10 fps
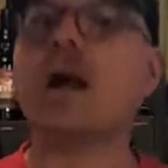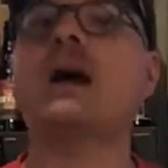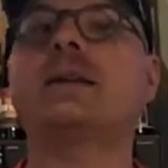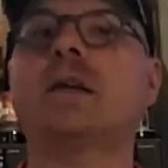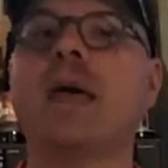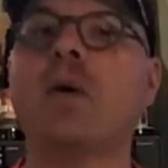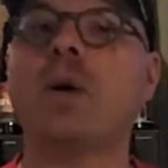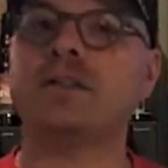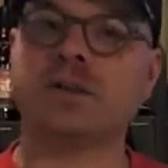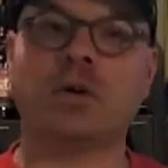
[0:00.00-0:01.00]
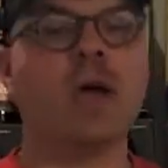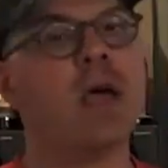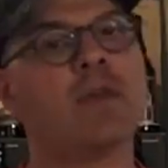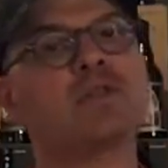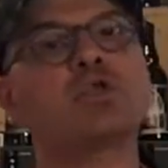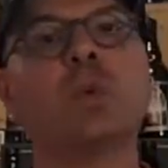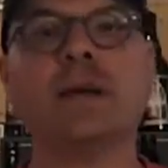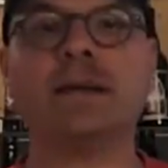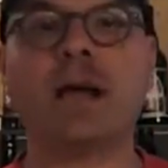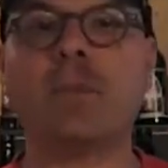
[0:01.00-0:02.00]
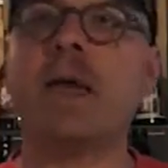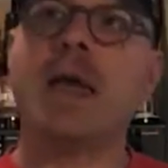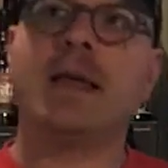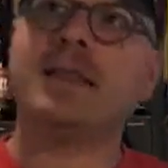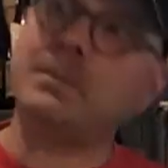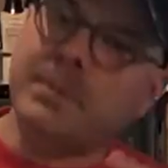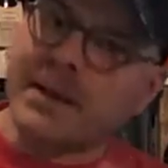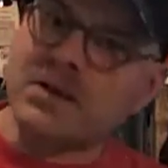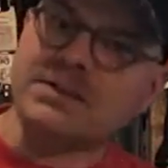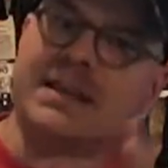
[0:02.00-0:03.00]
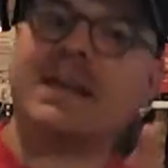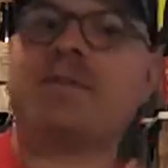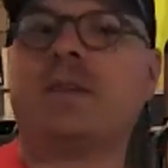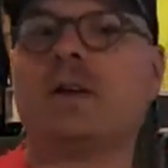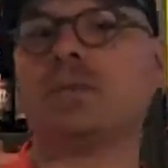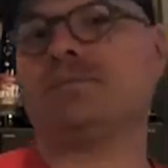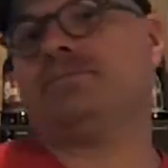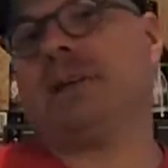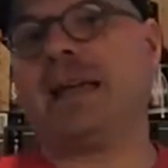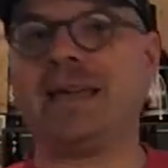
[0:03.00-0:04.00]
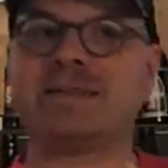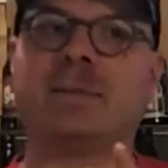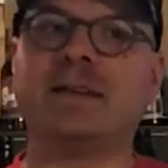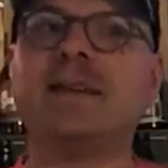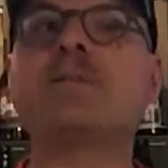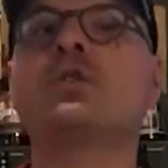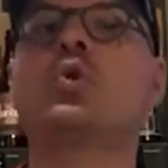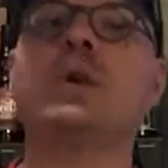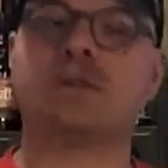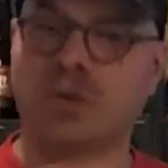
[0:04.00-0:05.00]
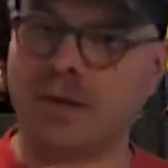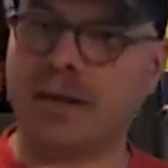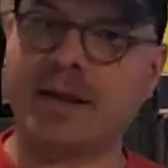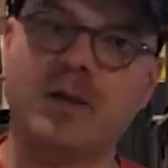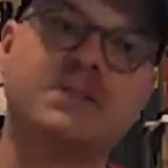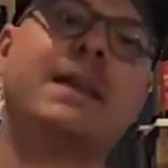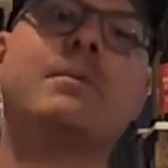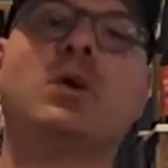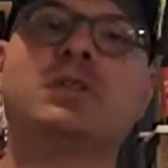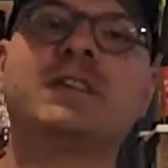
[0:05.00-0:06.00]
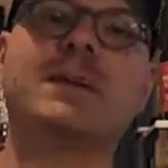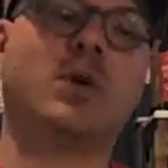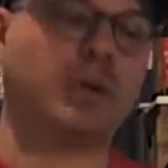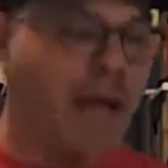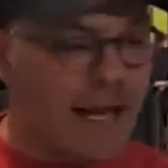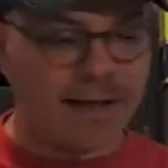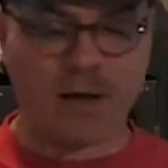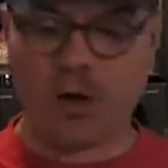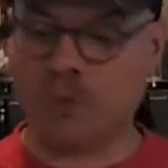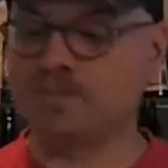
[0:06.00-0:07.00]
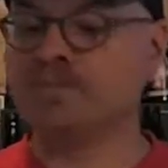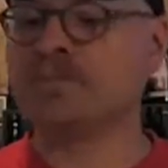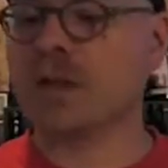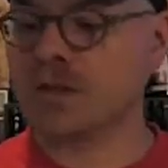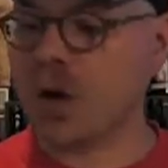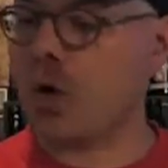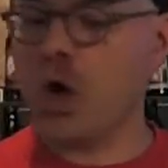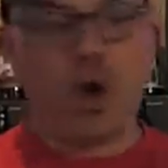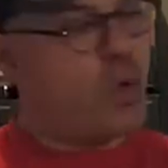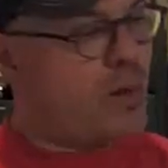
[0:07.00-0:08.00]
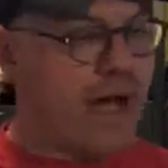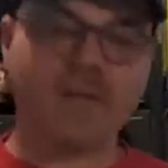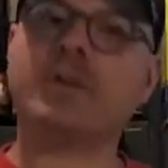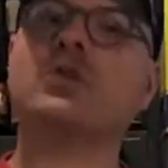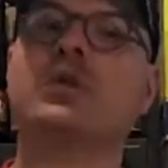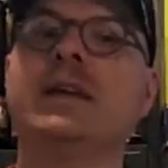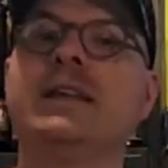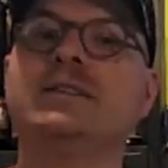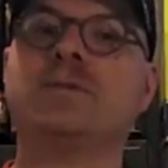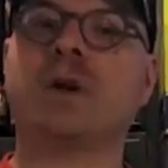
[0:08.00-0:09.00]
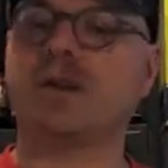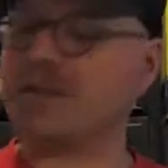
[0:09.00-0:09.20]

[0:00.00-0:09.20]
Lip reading: cocktail that way. So they'll sweeten up the beers and give their, I guess, them a different twist on the, you know, same old. Anywho, so we got our ingredients in front